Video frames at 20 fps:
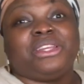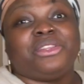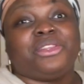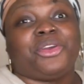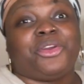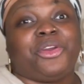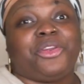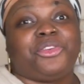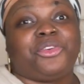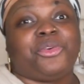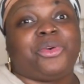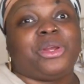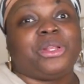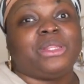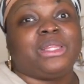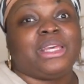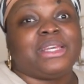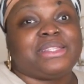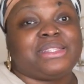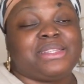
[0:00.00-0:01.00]
learned our
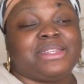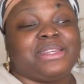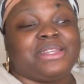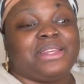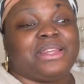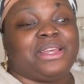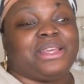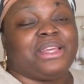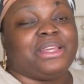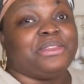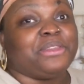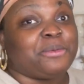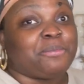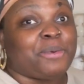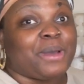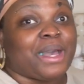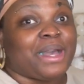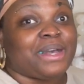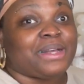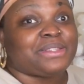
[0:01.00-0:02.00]
lesson in the
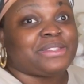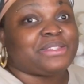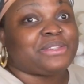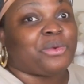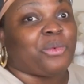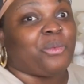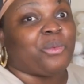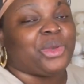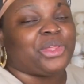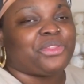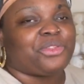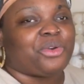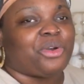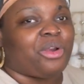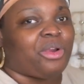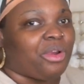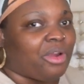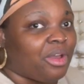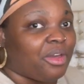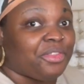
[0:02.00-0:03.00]
past with
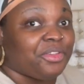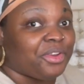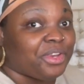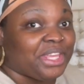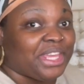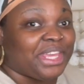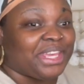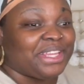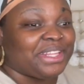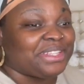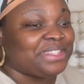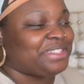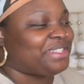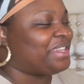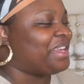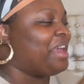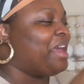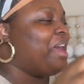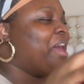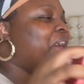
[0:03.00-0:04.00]
our other kids.
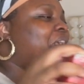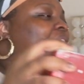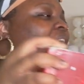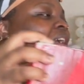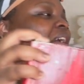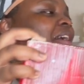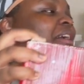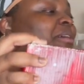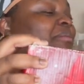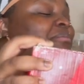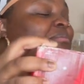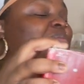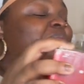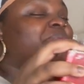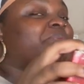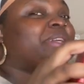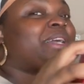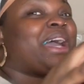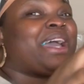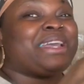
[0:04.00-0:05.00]
Um,
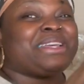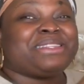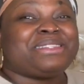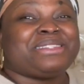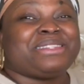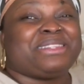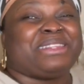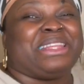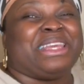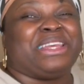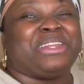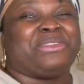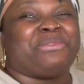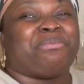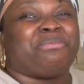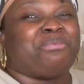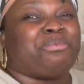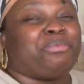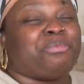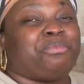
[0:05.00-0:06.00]
guys, they,
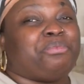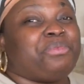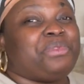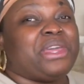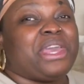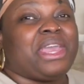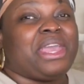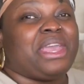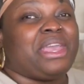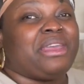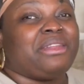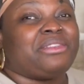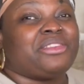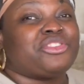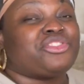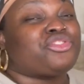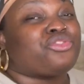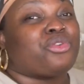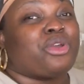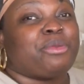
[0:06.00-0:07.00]
they
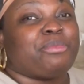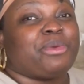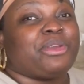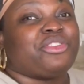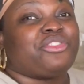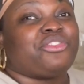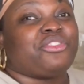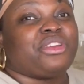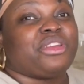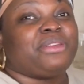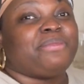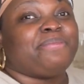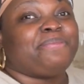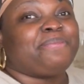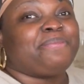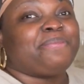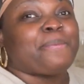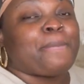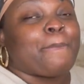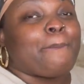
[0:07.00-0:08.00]
destroyed my tree
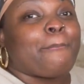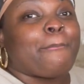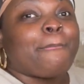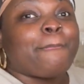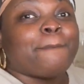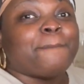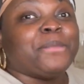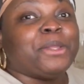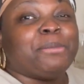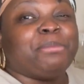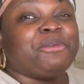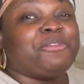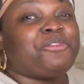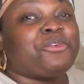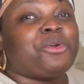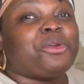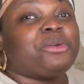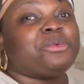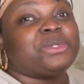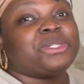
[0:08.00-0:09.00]

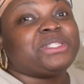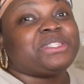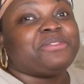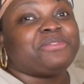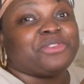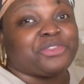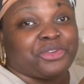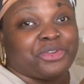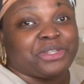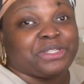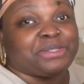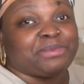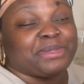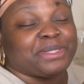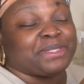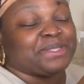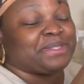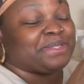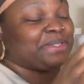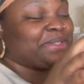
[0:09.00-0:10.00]
before it was even
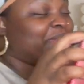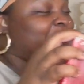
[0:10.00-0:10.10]
Christmas.